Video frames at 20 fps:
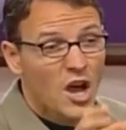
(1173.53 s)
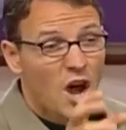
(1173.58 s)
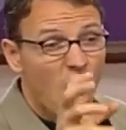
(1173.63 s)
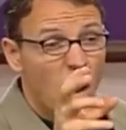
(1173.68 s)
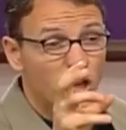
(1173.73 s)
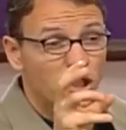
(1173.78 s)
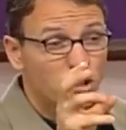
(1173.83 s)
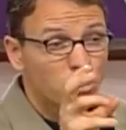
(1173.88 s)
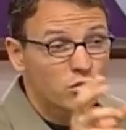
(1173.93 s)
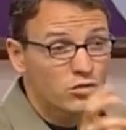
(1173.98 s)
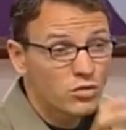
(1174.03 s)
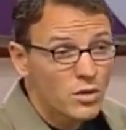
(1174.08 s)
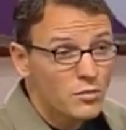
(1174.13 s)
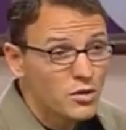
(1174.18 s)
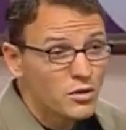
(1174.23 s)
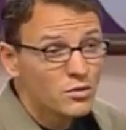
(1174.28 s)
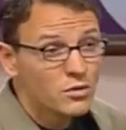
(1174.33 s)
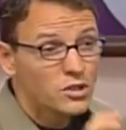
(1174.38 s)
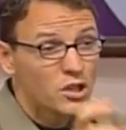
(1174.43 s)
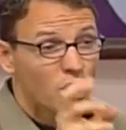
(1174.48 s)
a
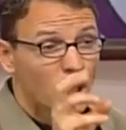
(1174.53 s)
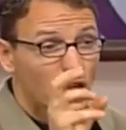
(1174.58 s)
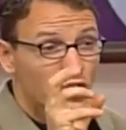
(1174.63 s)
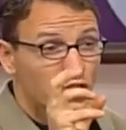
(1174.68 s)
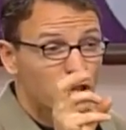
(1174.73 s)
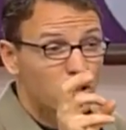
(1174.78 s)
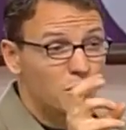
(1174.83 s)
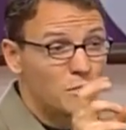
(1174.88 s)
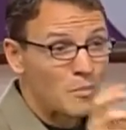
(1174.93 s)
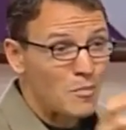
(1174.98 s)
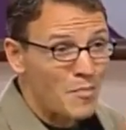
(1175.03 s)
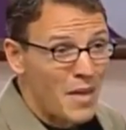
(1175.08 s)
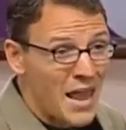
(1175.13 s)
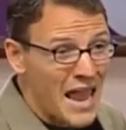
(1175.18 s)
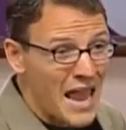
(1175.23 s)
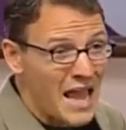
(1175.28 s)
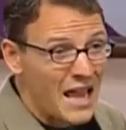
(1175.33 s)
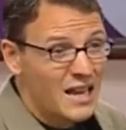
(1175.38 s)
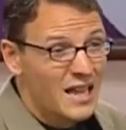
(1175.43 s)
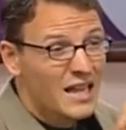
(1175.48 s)
tribute to
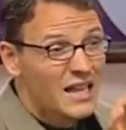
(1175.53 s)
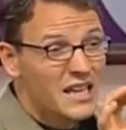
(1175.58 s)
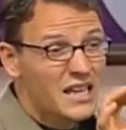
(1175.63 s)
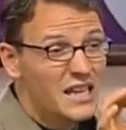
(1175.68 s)
man,